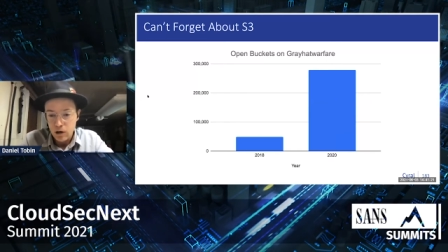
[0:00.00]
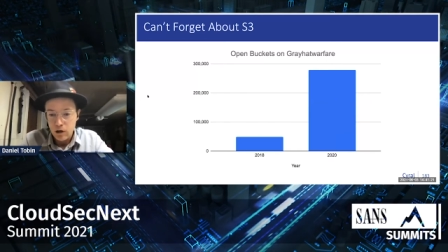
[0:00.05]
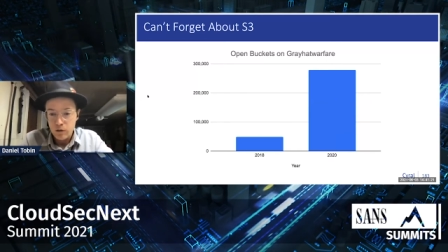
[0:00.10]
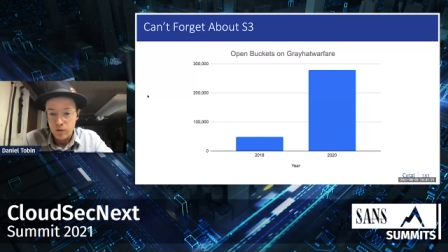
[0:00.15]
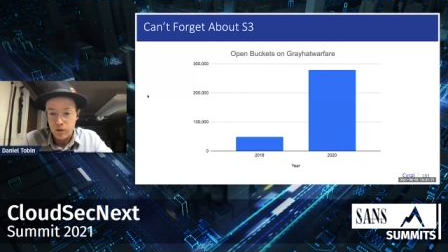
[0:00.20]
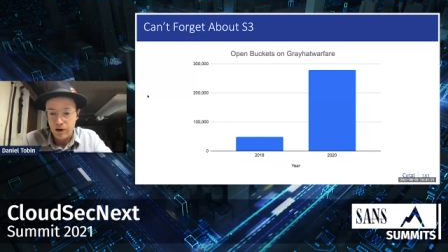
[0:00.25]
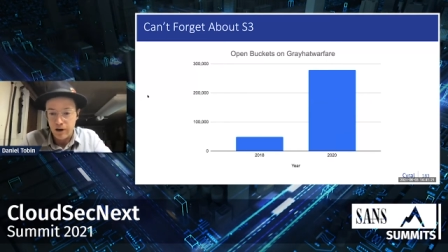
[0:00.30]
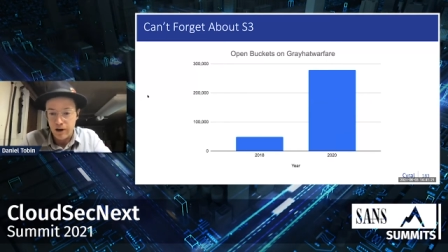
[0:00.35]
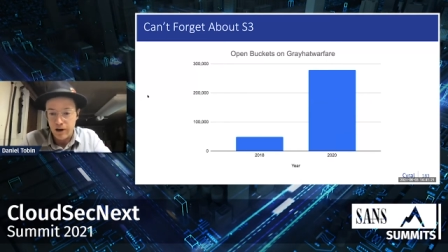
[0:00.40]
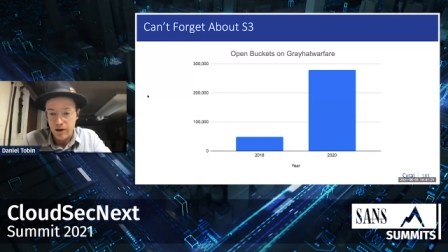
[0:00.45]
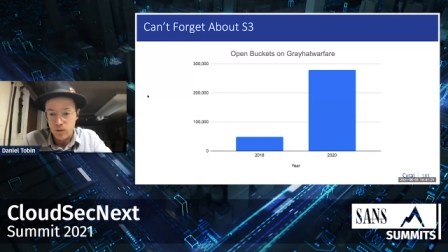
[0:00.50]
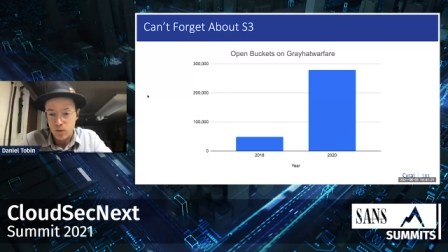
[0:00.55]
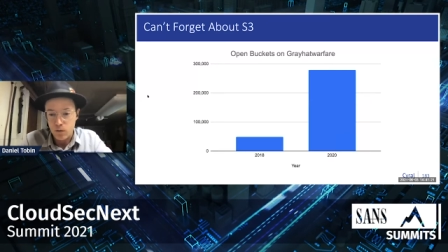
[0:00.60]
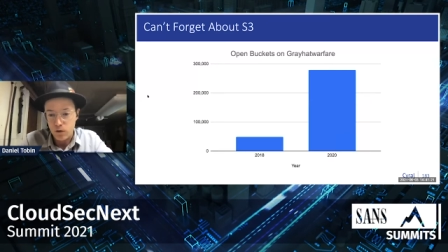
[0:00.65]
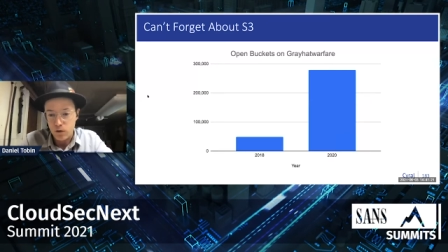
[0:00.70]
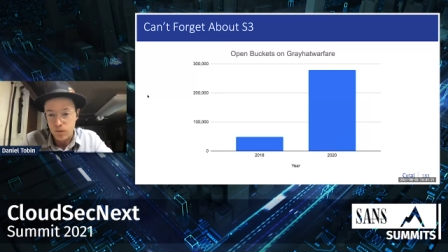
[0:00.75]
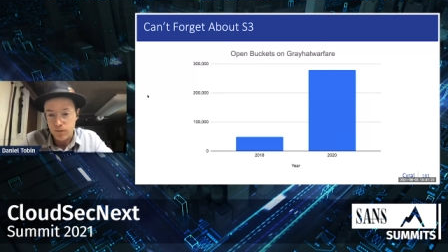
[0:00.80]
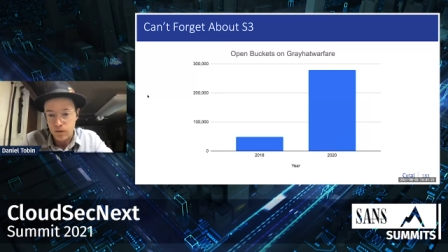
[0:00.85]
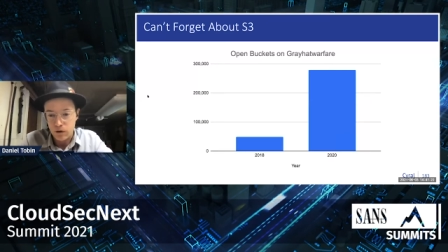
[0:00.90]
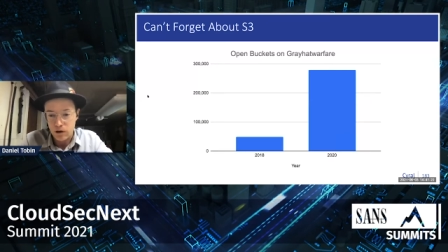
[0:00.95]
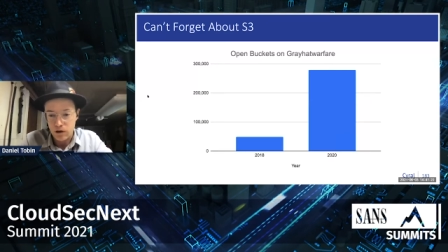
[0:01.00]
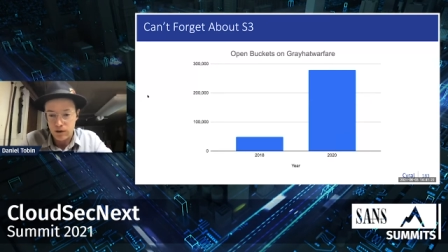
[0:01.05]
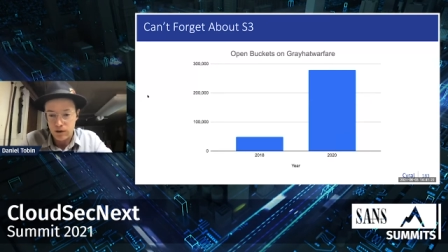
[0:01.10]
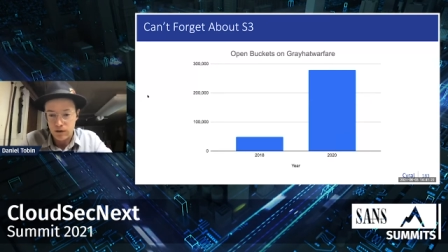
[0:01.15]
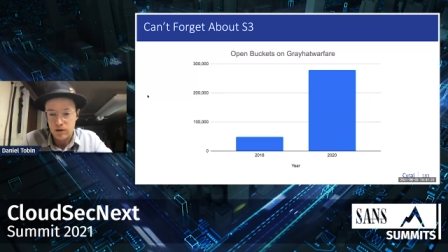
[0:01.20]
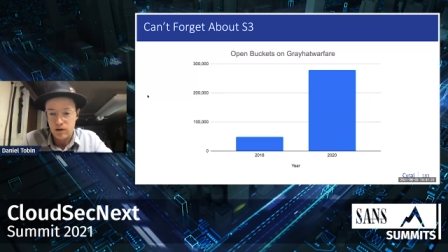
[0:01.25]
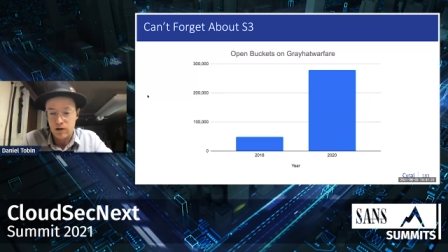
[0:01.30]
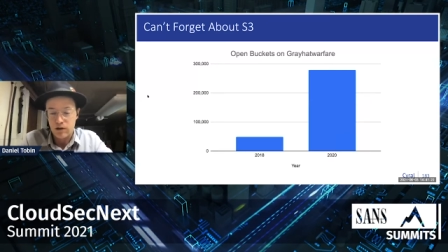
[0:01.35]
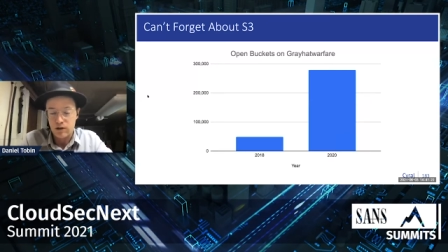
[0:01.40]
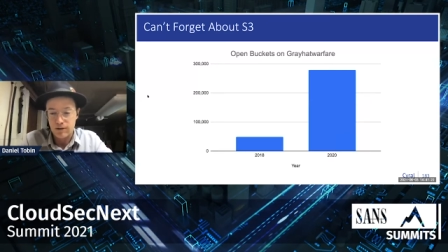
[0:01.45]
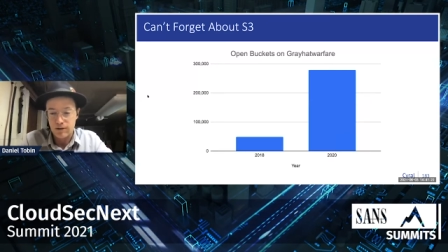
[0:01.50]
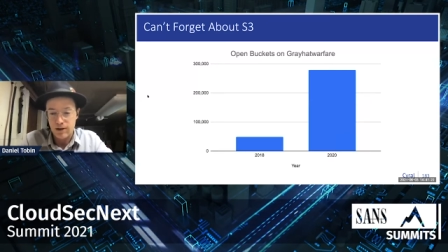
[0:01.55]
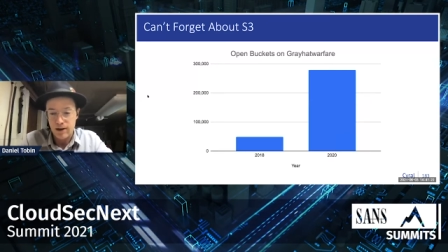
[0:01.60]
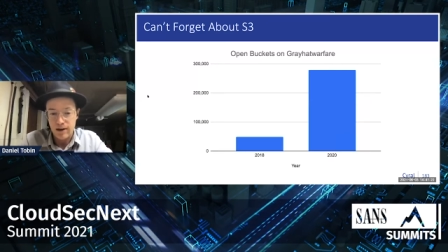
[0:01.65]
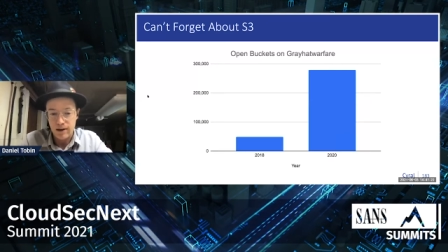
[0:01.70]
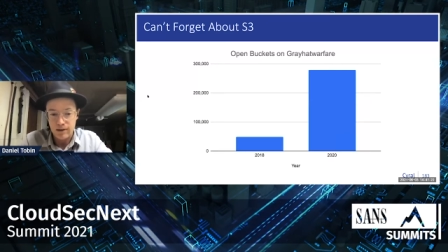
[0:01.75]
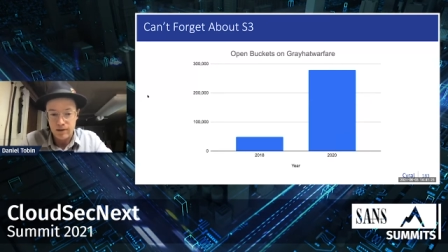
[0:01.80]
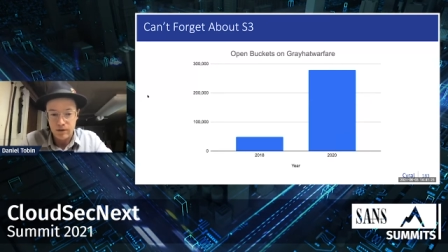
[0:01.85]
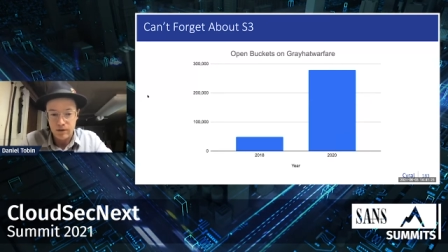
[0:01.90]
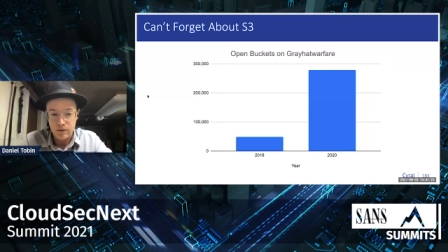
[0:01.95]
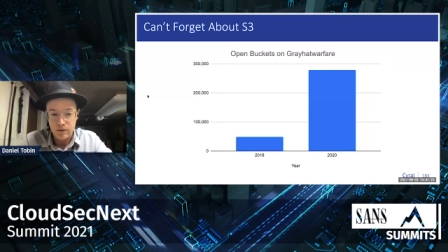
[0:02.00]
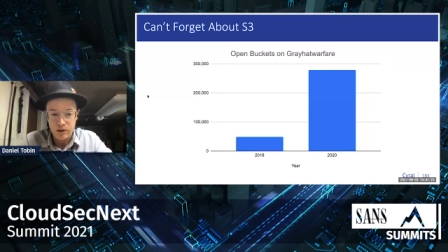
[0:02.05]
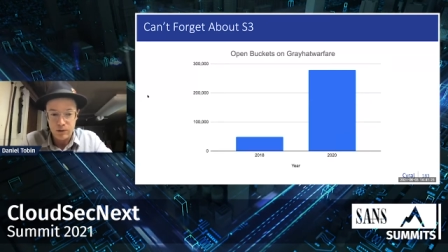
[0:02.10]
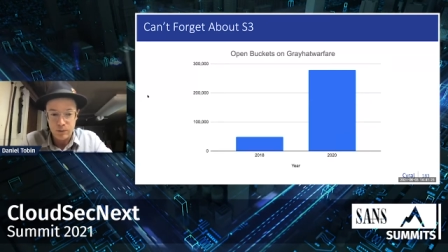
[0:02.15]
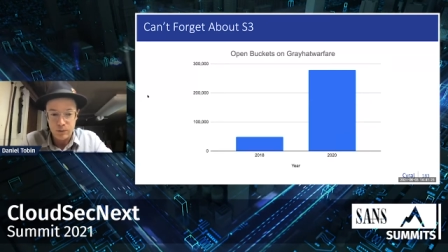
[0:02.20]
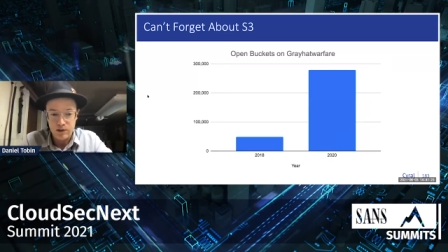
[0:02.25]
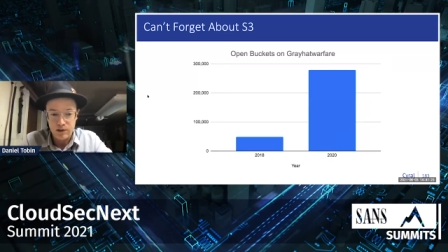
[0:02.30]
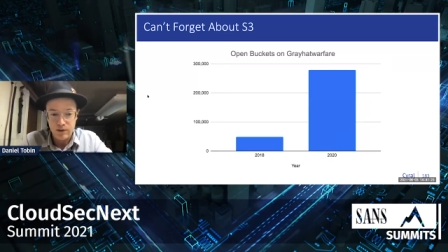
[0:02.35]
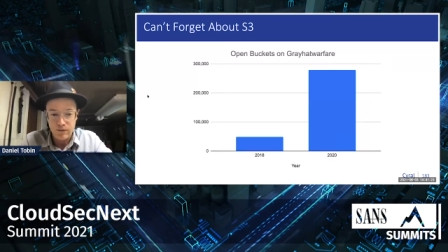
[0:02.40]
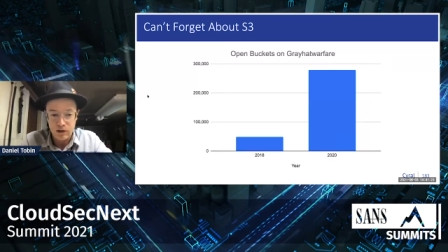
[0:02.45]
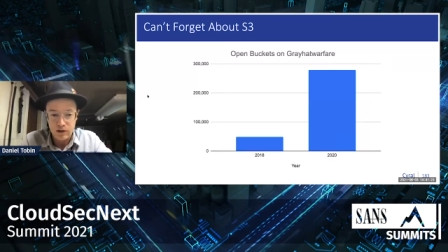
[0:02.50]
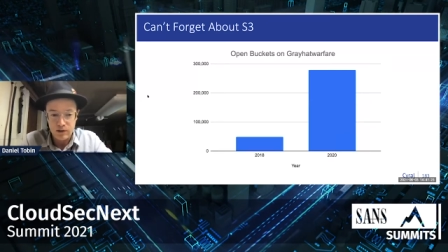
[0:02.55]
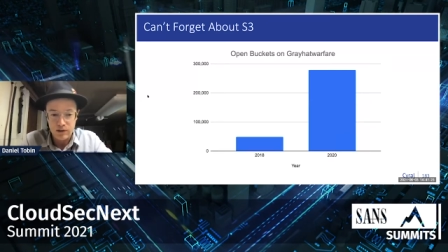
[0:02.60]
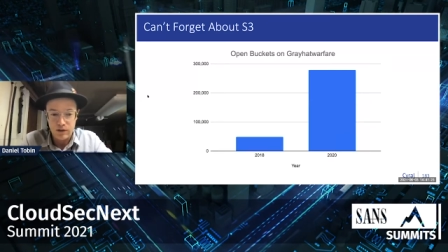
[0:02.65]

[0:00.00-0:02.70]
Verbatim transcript: Gray Hat Warfare is an S3 specific